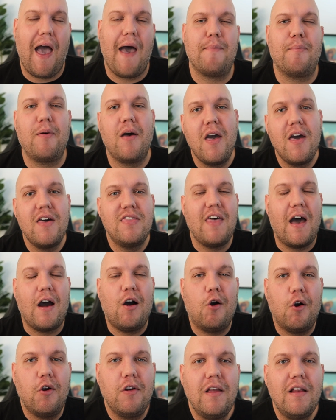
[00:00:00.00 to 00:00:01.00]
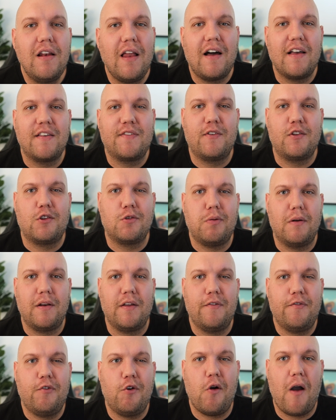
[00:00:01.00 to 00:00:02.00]
app that only last for
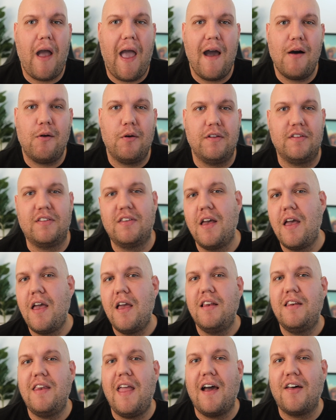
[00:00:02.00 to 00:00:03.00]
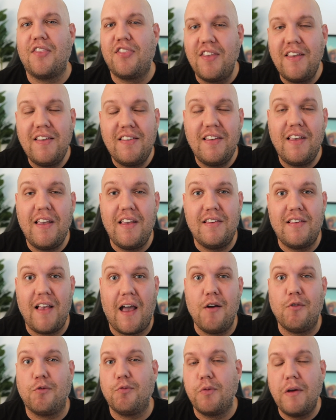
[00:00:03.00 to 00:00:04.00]
24 hours. Now this is
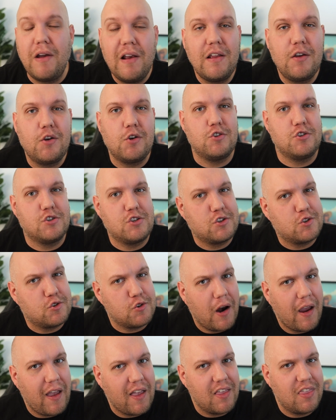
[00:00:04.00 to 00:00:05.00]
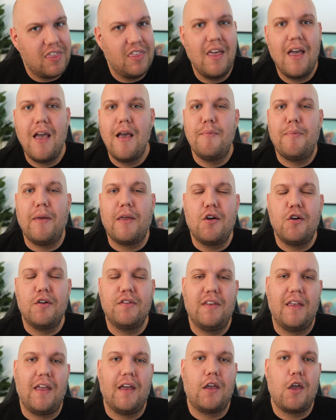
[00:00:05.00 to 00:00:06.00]
a really good strength
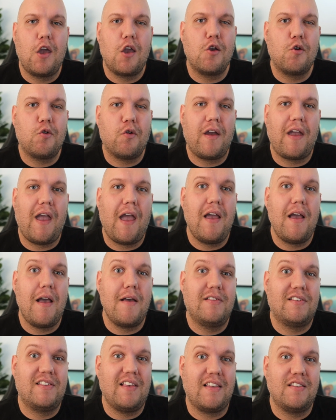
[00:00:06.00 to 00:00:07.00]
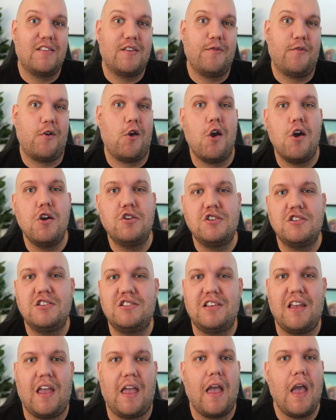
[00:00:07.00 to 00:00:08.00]
because it can create a sense of
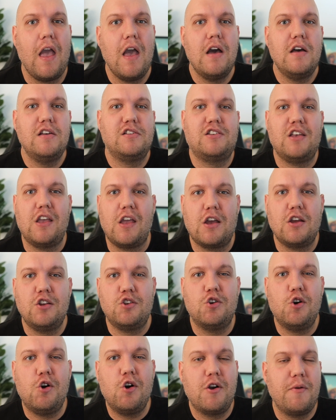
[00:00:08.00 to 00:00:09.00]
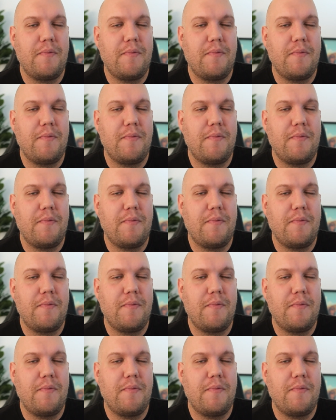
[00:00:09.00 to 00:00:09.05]
urgency. So you can talk